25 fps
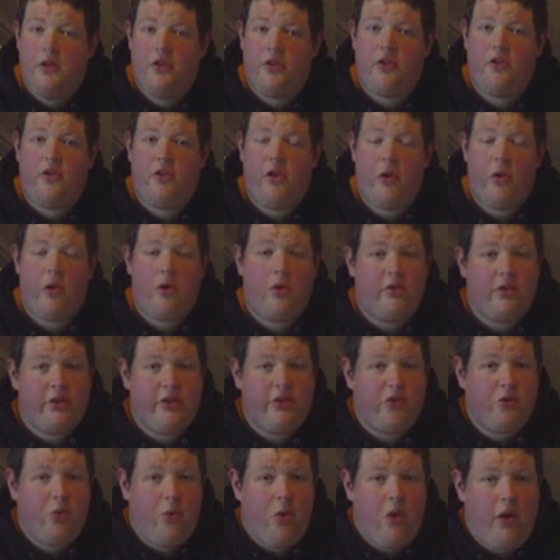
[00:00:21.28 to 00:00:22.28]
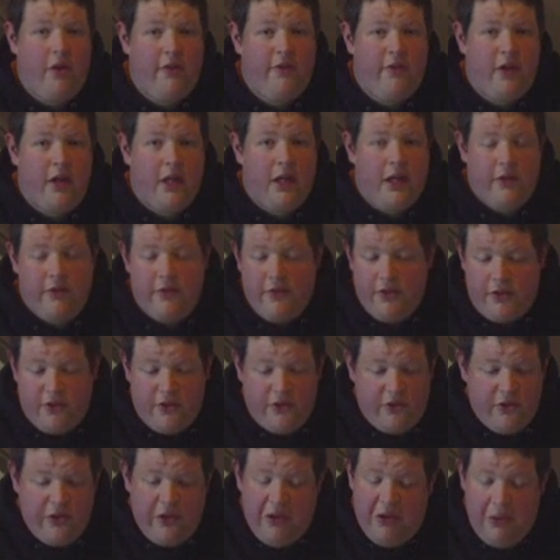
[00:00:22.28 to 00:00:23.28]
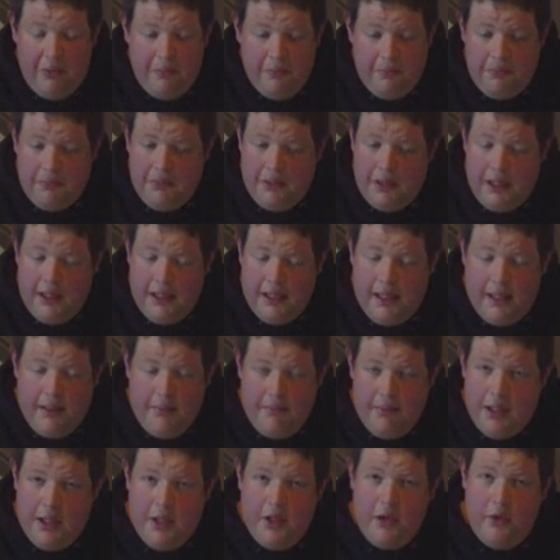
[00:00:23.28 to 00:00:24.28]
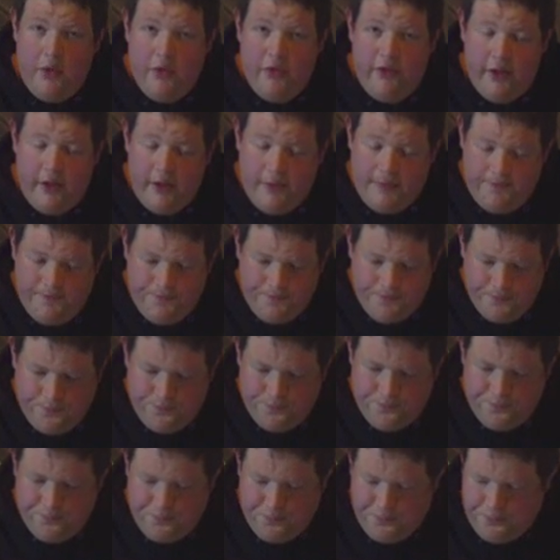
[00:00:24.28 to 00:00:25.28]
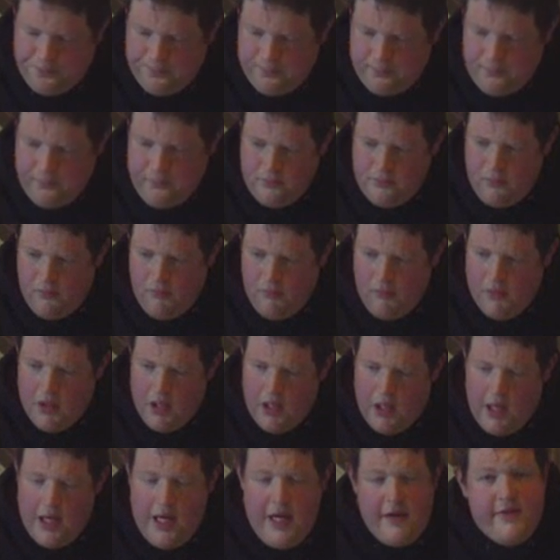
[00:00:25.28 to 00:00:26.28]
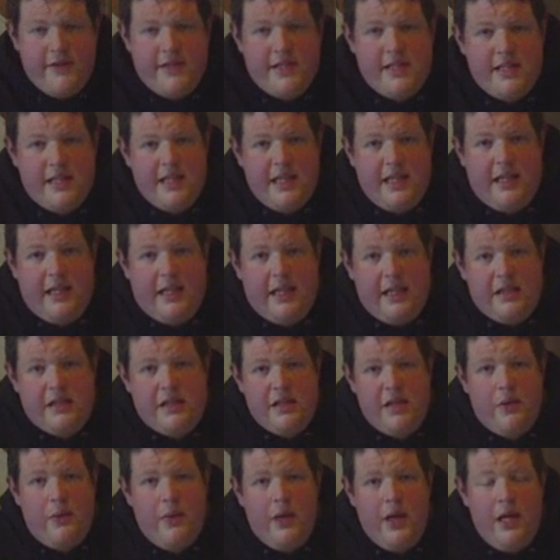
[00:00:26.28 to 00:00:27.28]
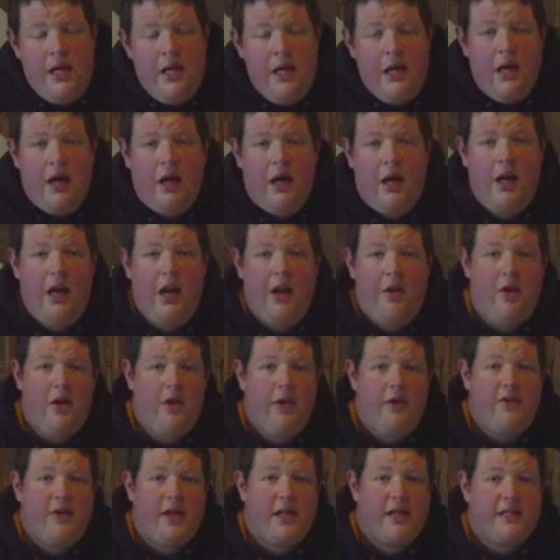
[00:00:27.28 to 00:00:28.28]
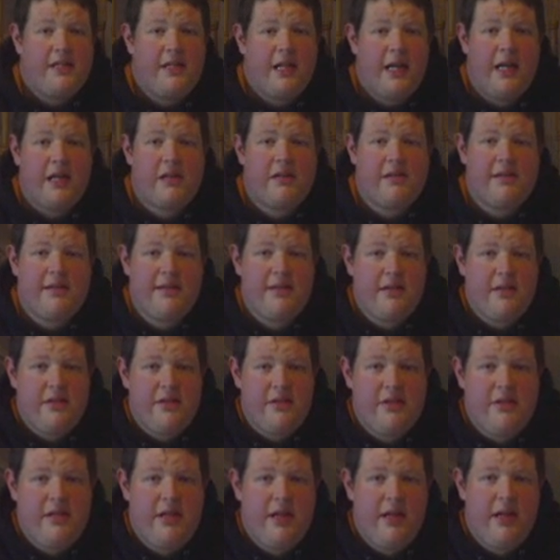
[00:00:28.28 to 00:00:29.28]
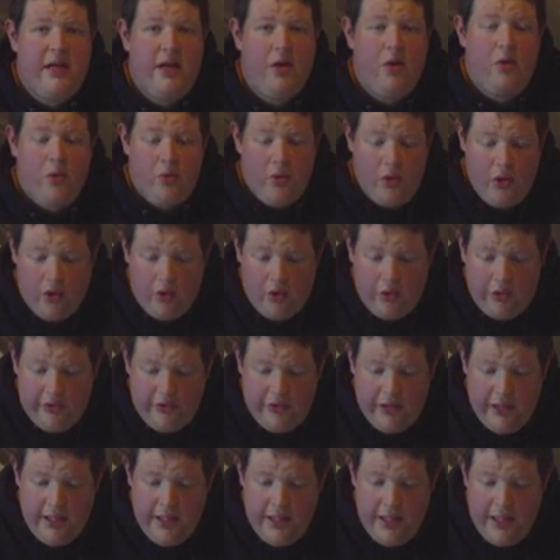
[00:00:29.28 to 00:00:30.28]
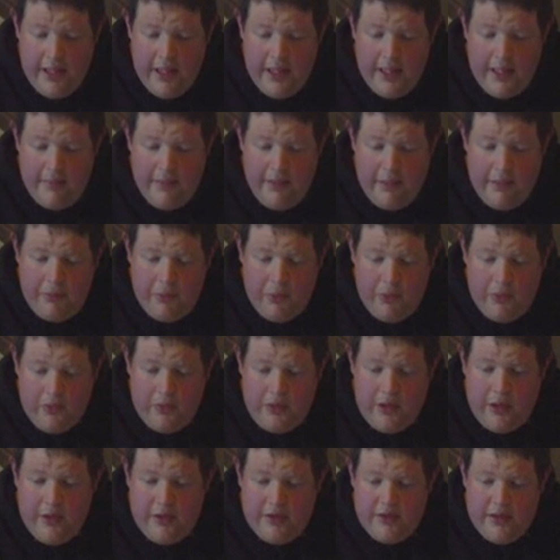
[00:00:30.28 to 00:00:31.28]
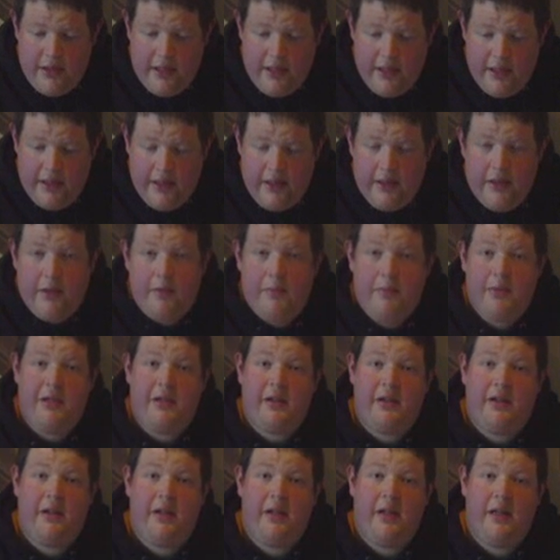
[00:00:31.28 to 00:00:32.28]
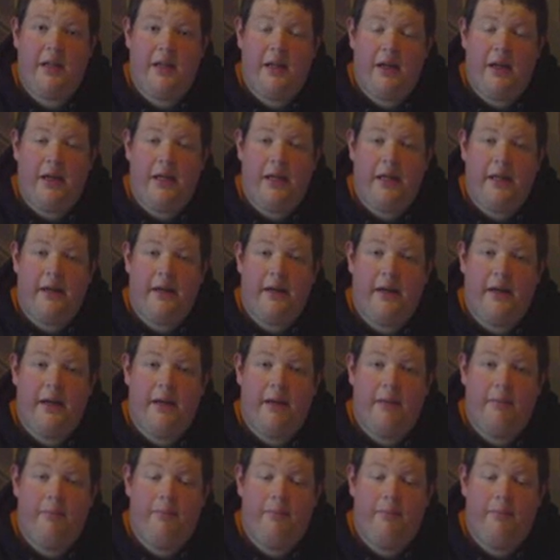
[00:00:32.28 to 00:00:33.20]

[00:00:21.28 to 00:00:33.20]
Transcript: Soto got disqualified for some manoeuvre. I haven't seen it, so I don't know if that's an accident or not. People will know that I don't particularly like